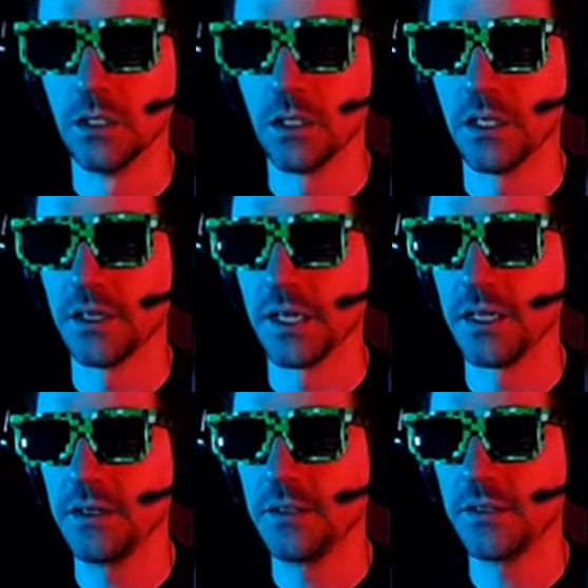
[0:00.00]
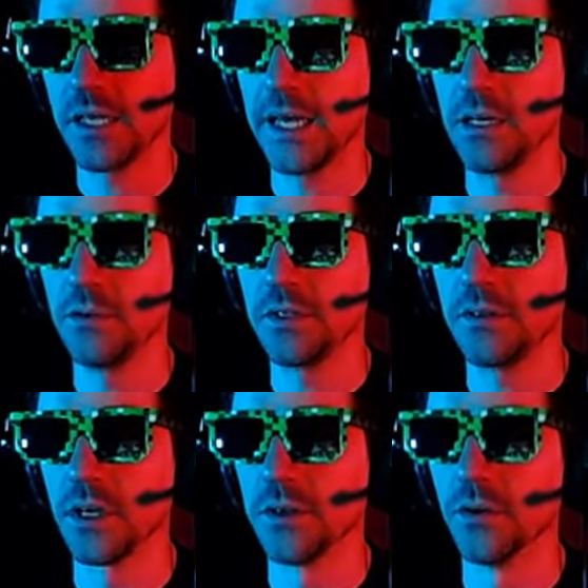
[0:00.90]
And then hit this guy with the
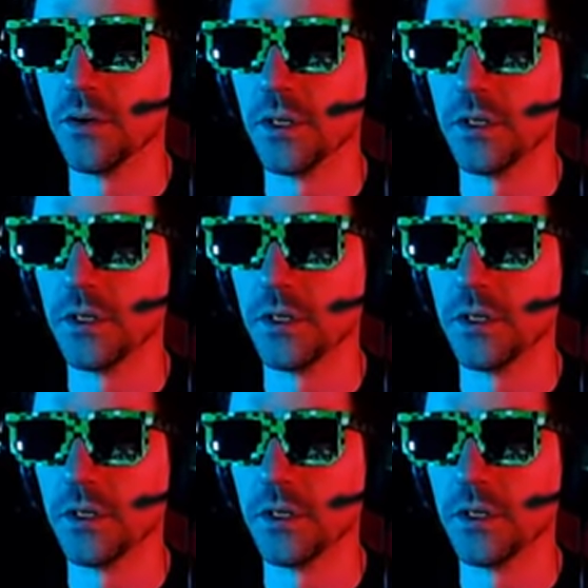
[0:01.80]
Thundor.